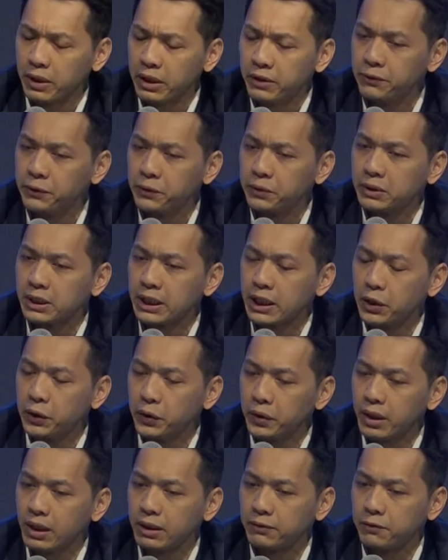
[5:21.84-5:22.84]
if you take a
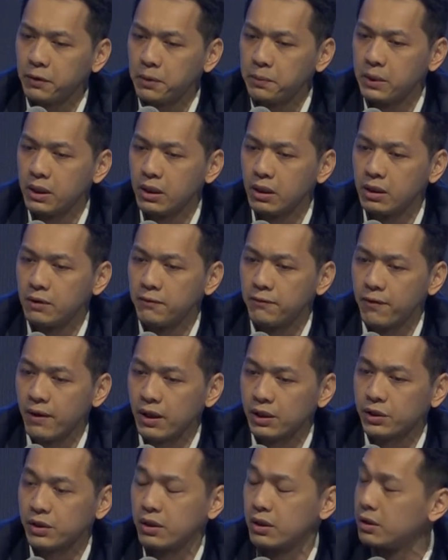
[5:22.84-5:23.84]
look at from the
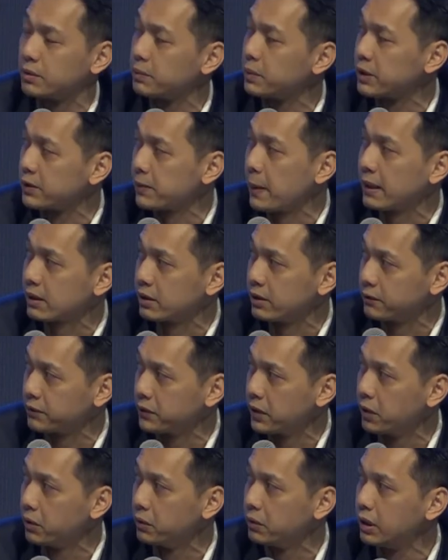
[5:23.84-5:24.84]
investor perspective,
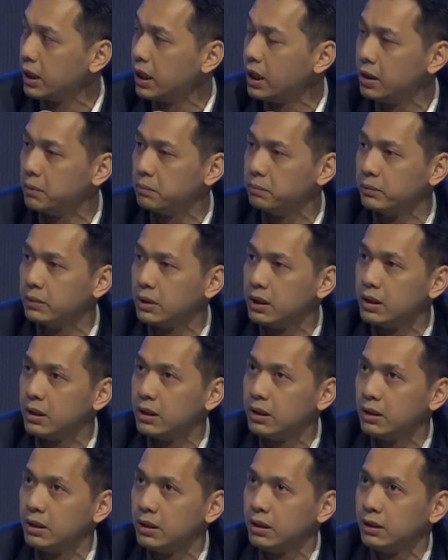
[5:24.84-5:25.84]
though,
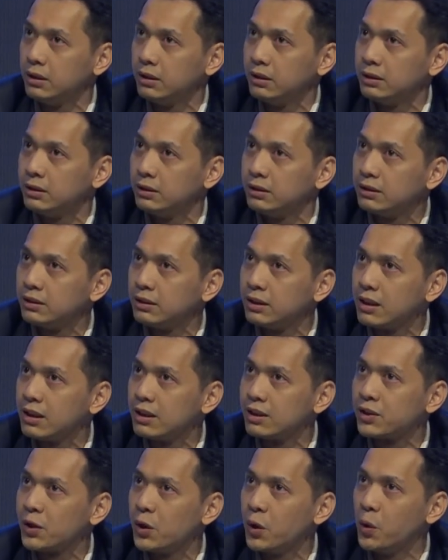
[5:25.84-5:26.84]

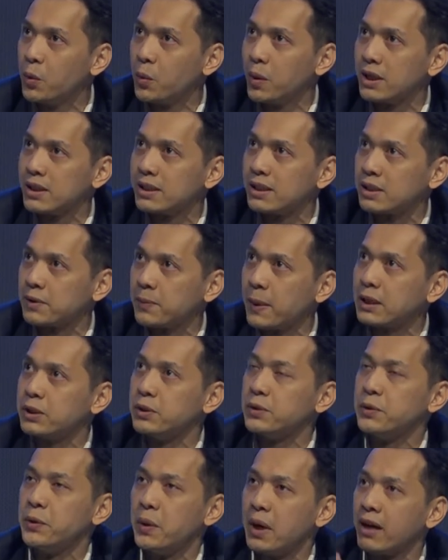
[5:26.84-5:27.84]
it's always
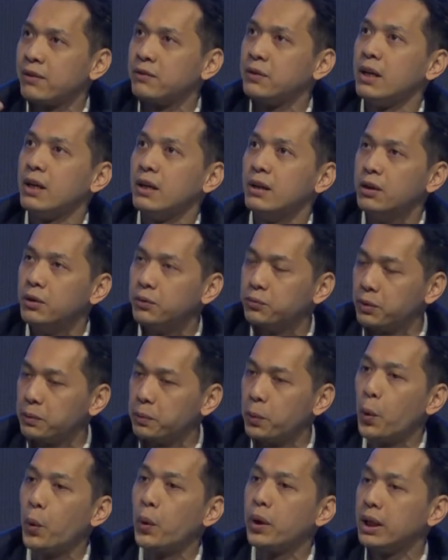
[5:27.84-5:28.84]
expected you have
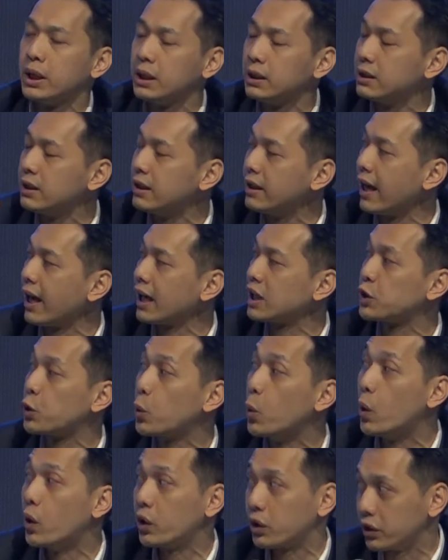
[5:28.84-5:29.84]
reporting the next
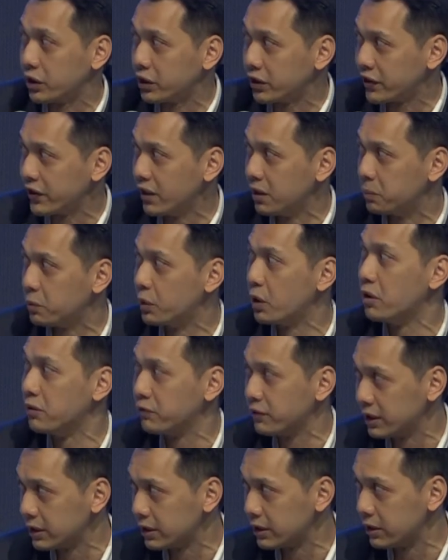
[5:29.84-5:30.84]
quarter's
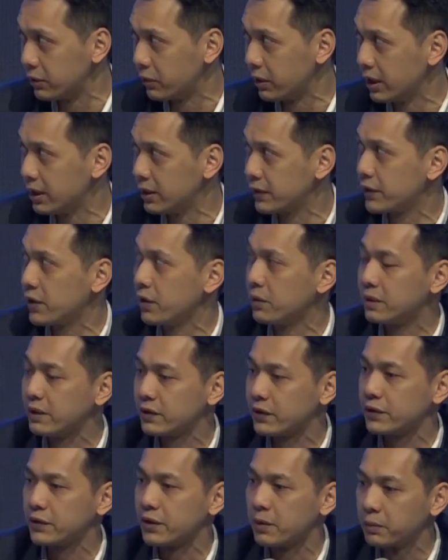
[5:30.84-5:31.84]
profit, right? So
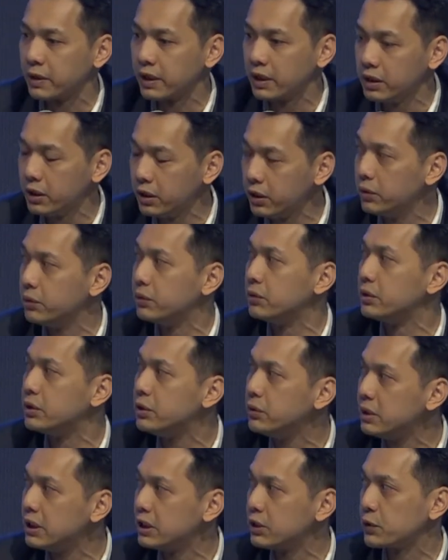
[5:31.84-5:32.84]
this is something new.
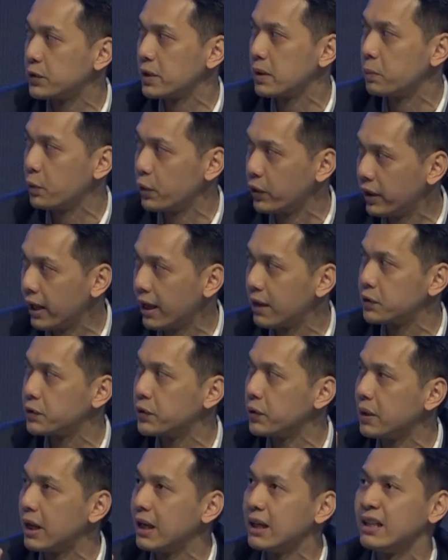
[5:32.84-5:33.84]
You need to separate it out
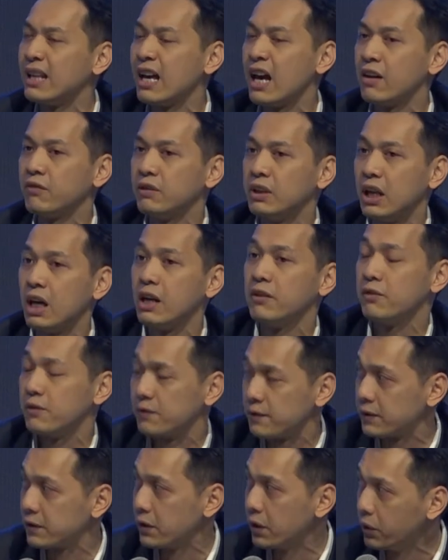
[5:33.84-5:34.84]
so that it have the life
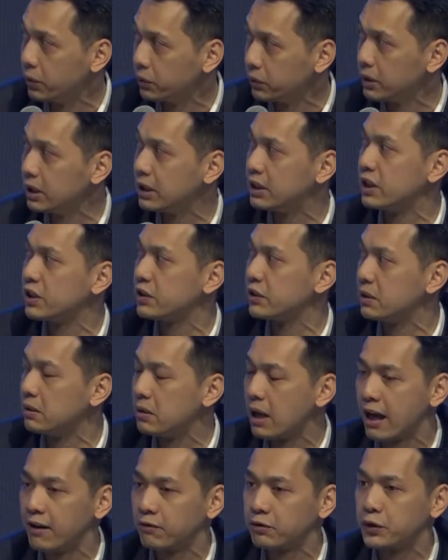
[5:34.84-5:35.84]
of its own. It doesn't
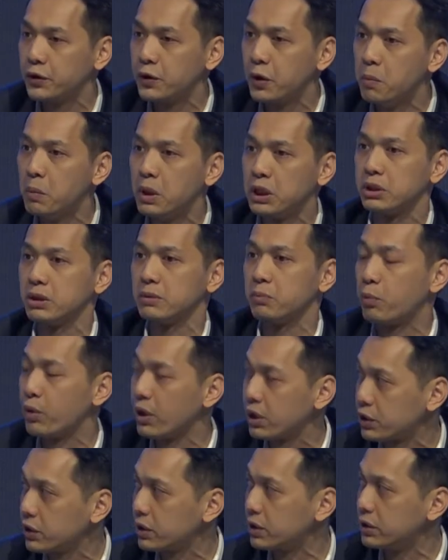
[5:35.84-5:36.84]
have so much
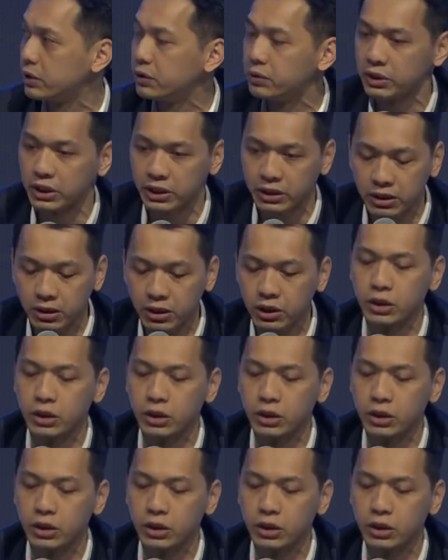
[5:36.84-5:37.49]
pressure to just